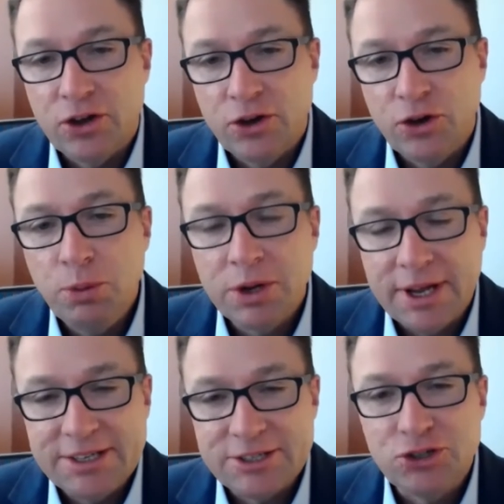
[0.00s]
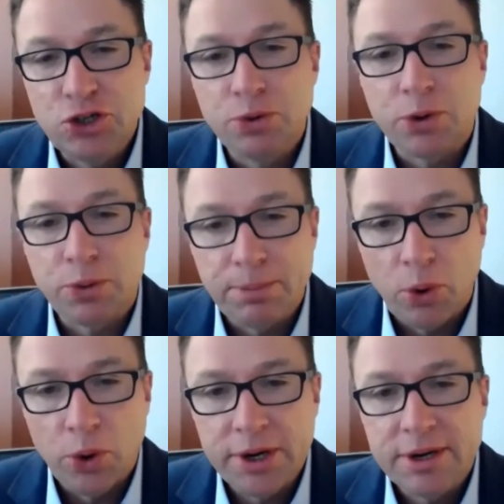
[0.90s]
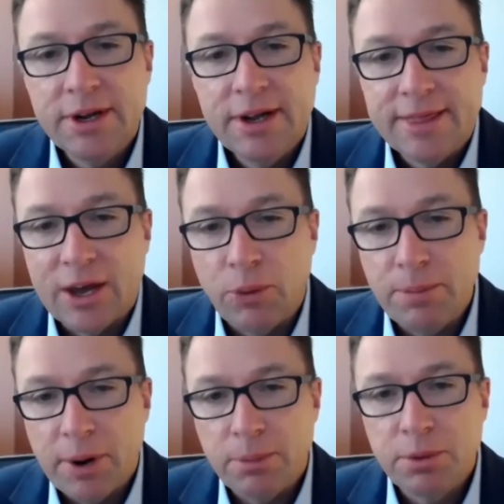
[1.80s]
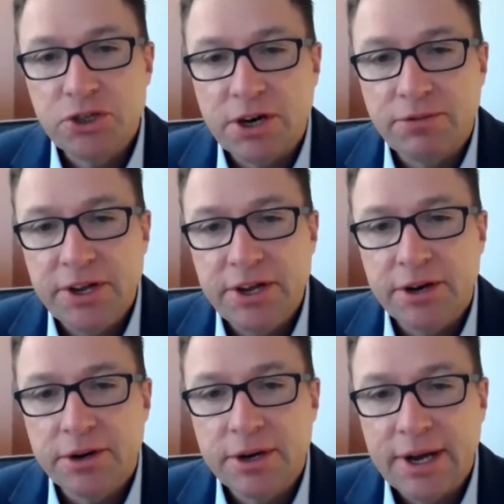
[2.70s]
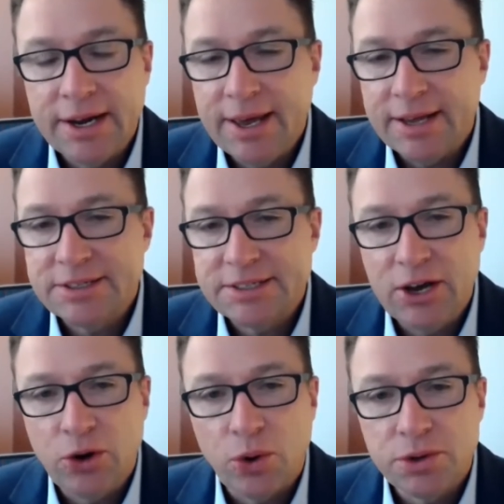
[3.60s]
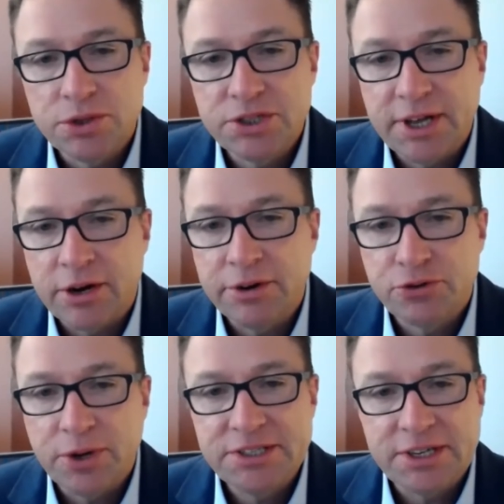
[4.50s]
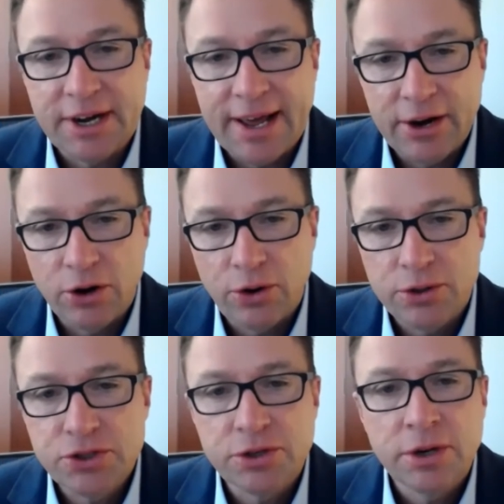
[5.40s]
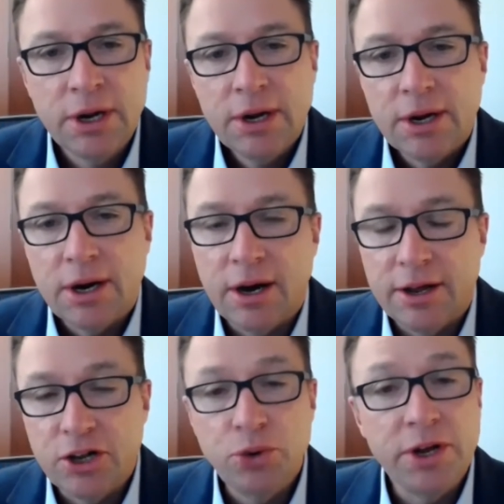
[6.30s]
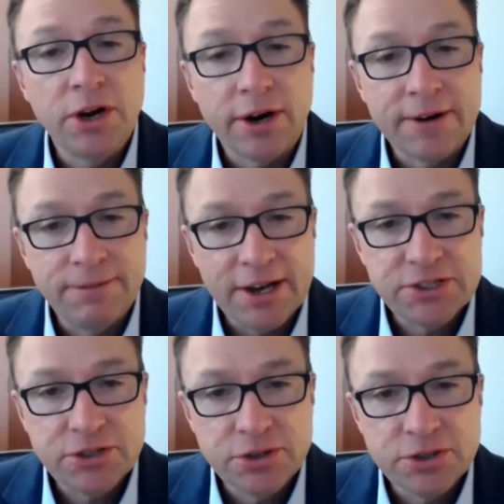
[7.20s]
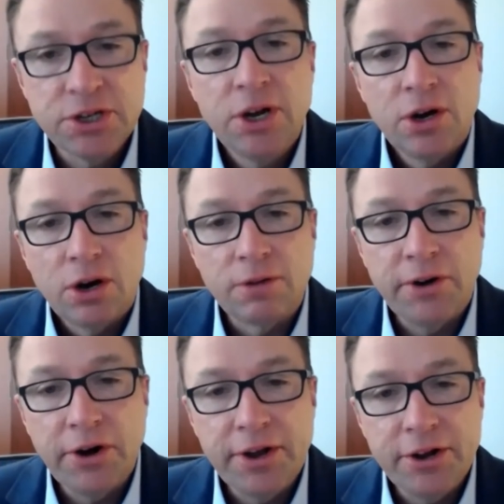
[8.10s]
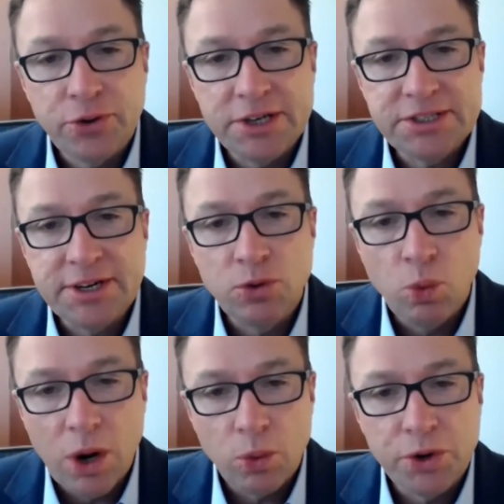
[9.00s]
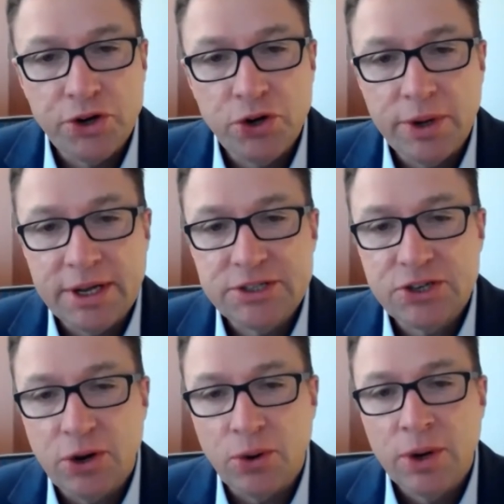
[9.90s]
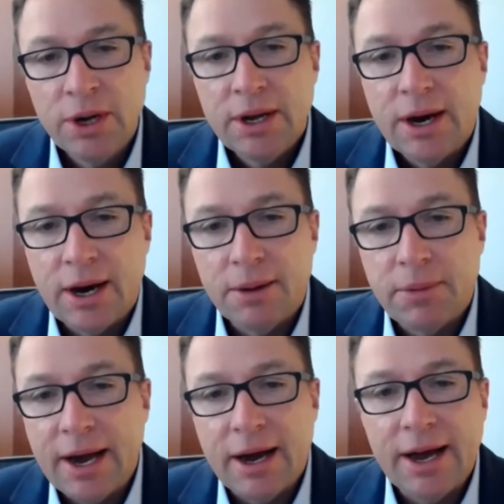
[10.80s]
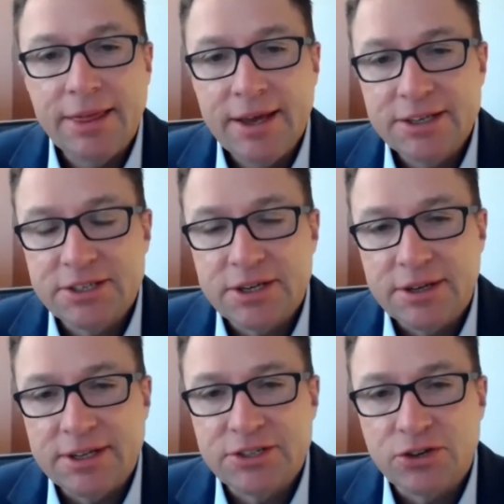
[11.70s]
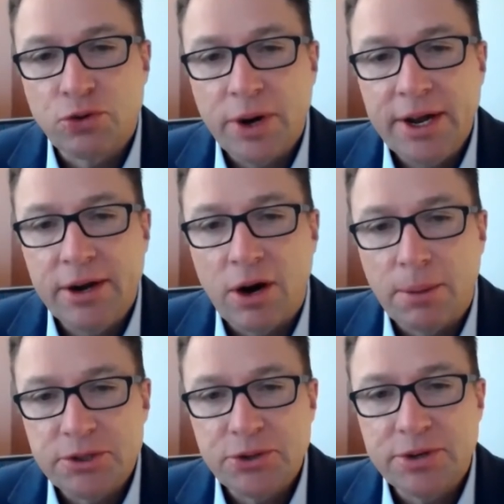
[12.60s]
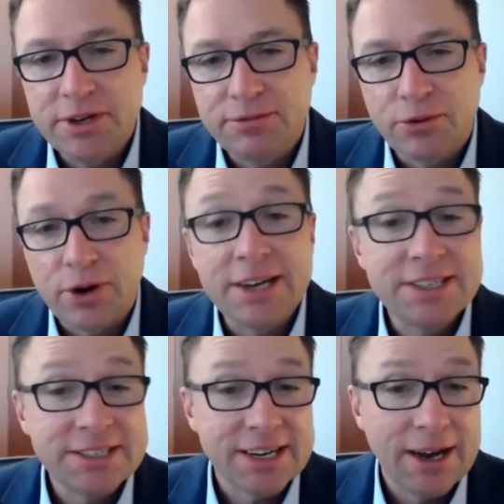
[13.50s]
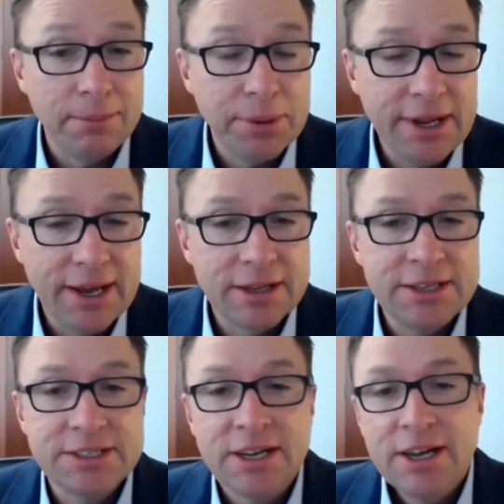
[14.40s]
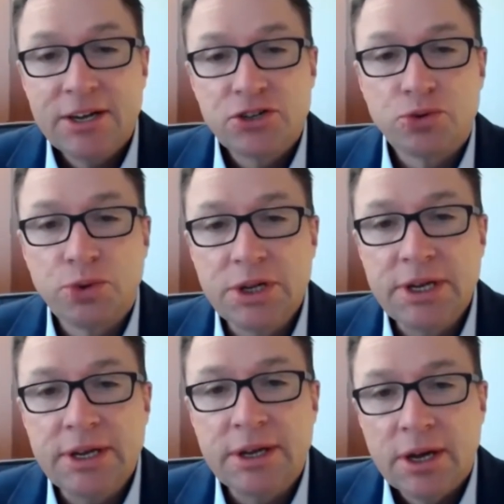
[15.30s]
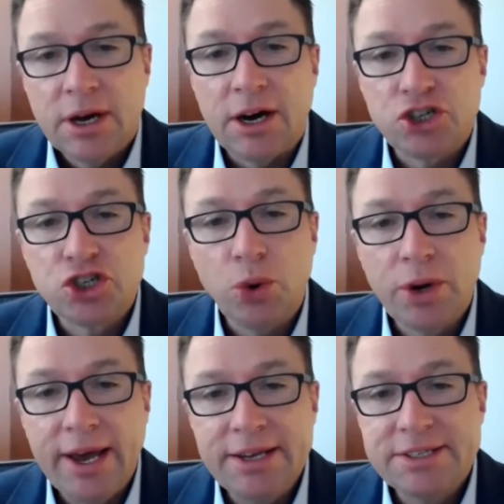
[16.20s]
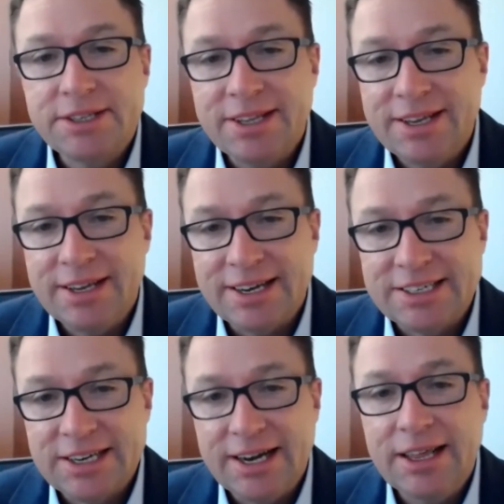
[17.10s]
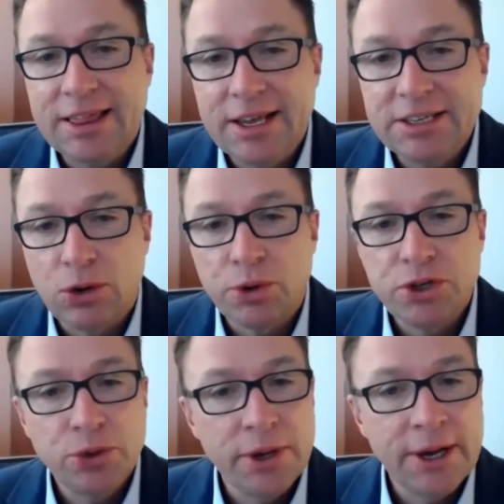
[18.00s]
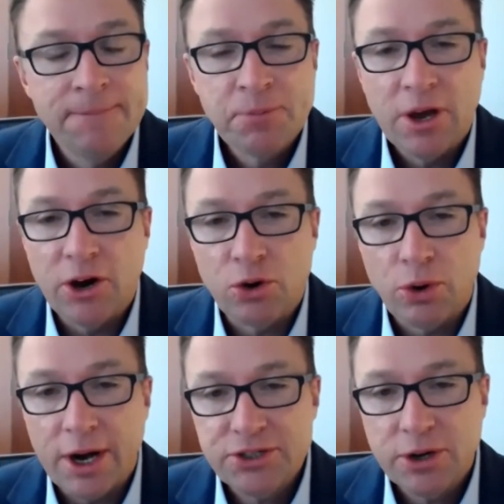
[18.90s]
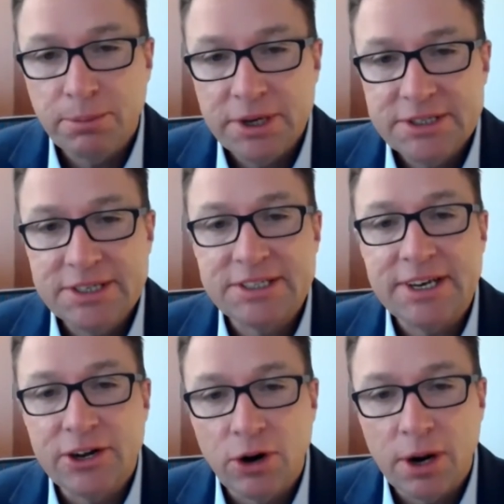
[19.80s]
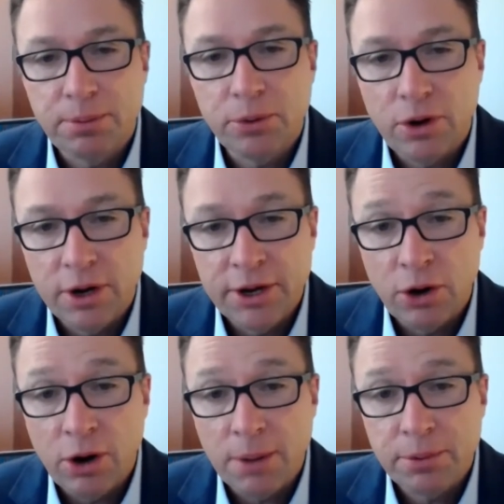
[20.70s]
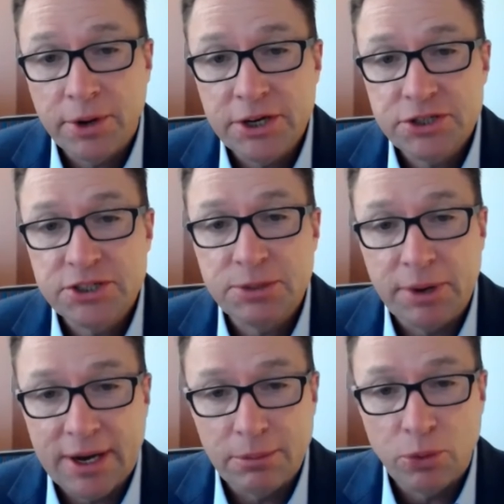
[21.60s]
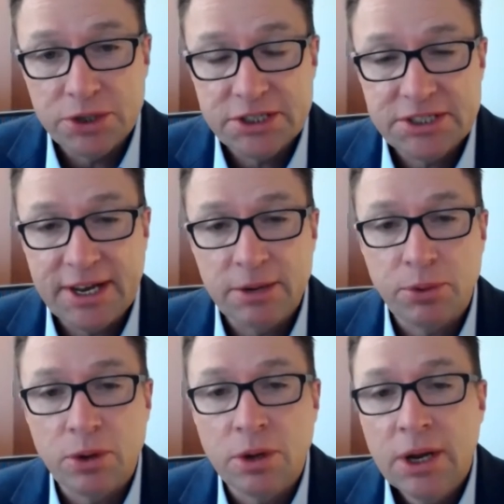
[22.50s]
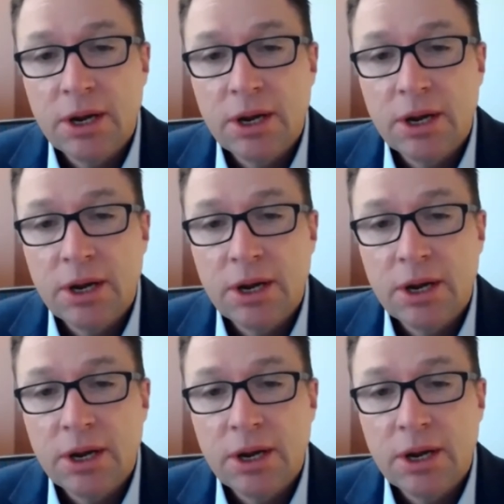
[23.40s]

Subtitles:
accumulates into a report that we publish every year. And again, stakeholders that are interested in agriculture, including our investors, are very interested in what we're doing. And so I think it's a great opportunity for us as a company, at least, to really showcase the exciting things that we're doing across our business in our operations to become more sustainable,